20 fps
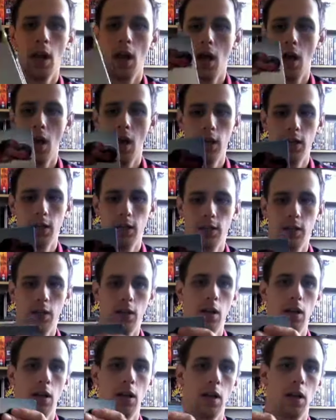And
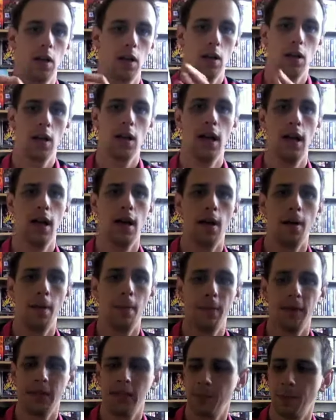
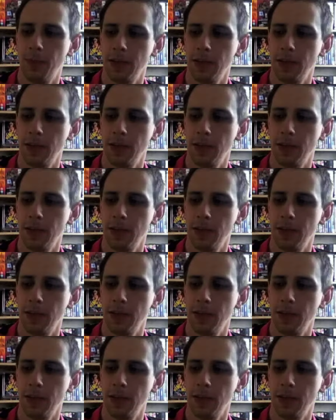this has